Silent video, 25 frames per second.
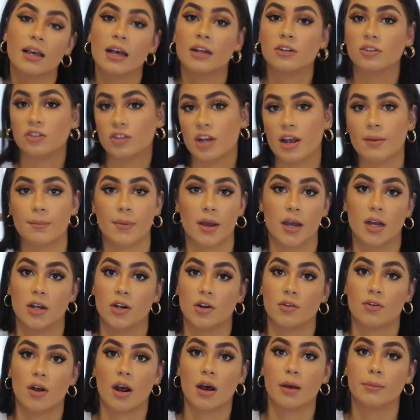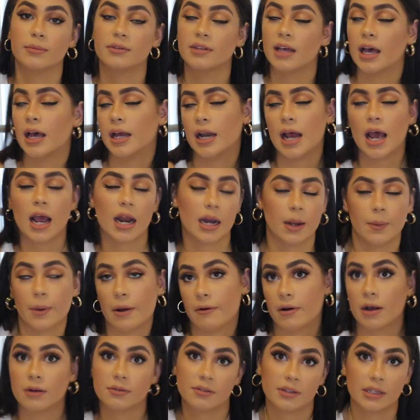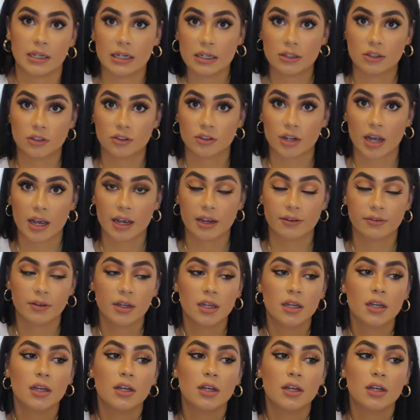and shave my underarms and anywhere else you need to shave.